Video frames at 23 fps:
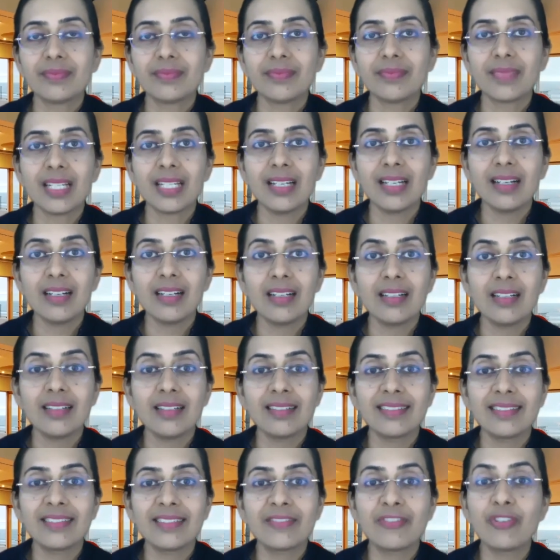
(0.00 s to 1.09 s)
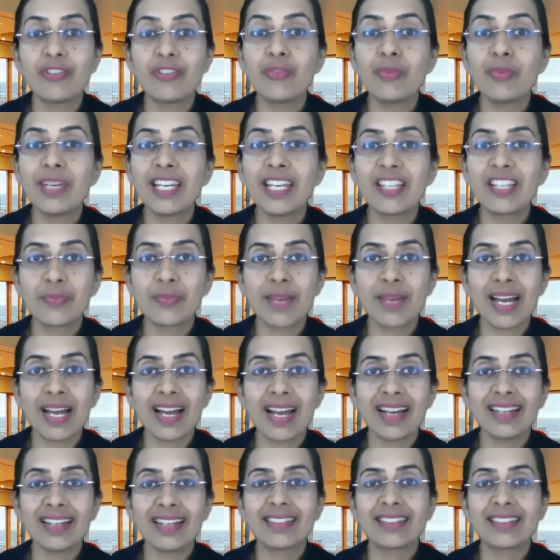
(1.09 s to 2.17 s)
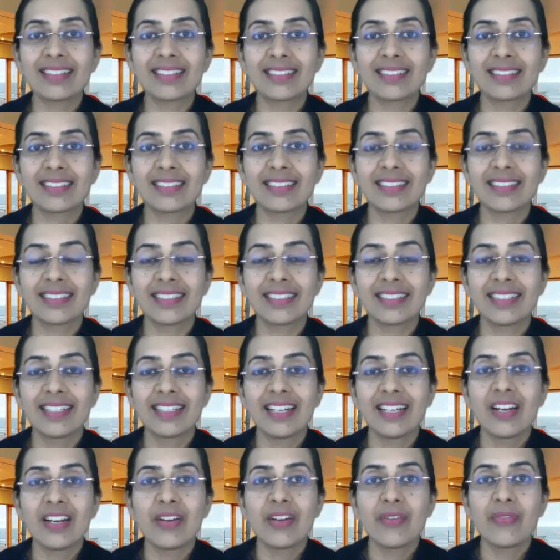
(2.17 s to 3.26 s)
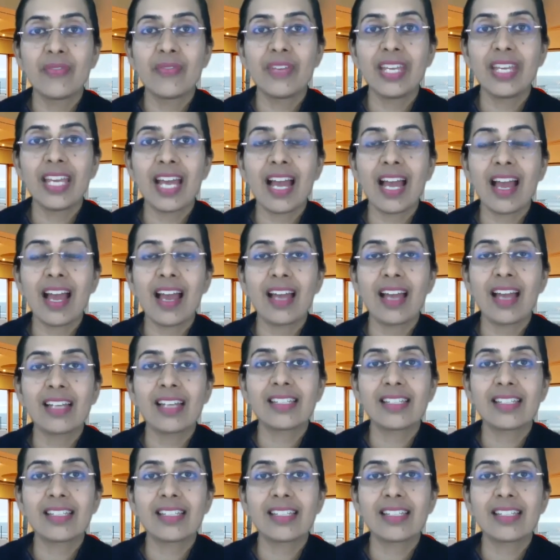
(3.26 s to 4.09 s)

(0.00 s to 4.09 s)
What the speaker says: a few weeks back, we had